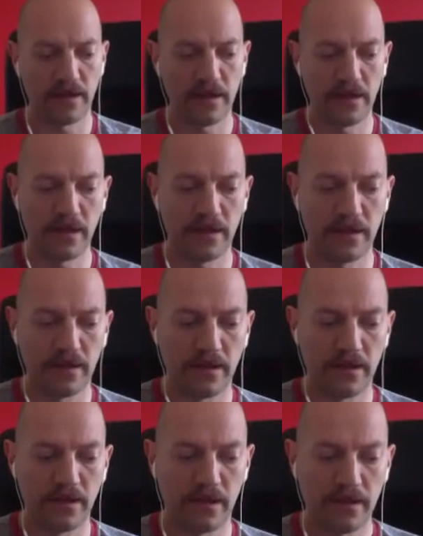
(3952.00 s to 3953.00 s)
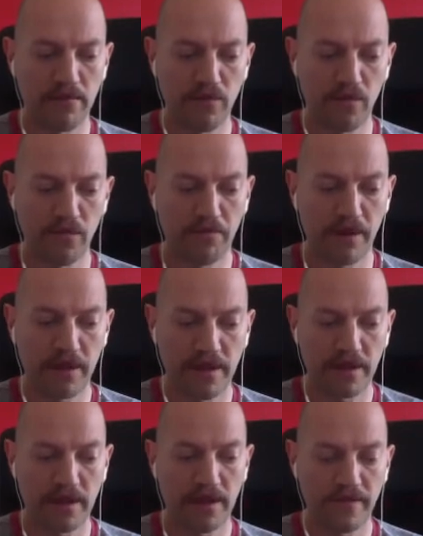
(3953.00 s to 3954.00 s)
and small
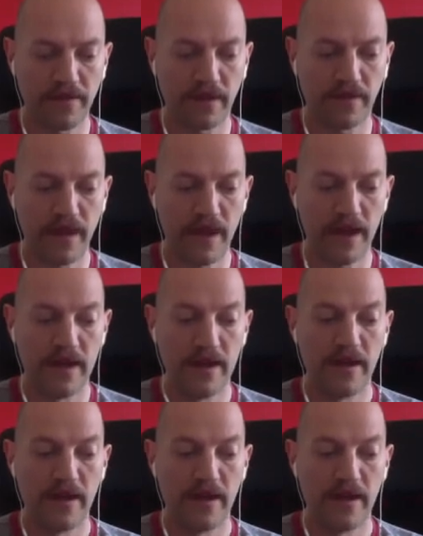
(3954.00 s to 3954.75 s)
presses and stuff like that,